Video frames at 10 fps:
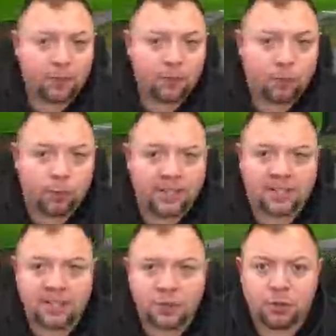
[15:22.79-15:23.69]

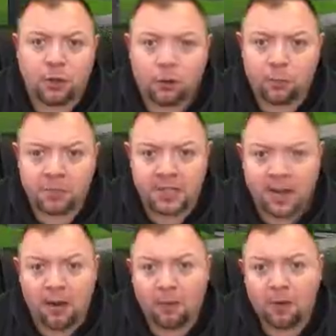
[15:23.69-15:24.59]
residential homes
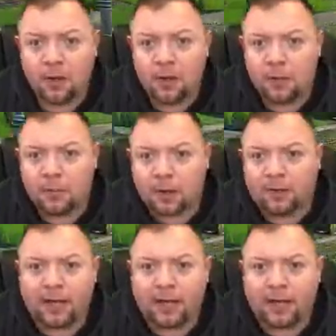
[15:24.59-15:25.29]
now, but